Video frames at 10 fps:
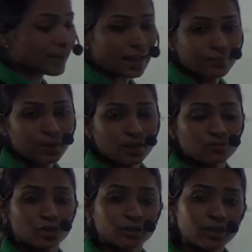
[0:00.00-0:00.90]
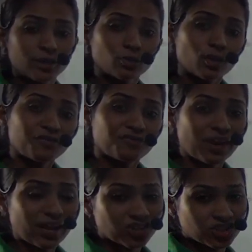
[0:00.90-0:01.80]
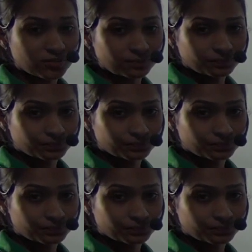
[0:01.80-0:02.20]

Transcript: can be converted into a fraction.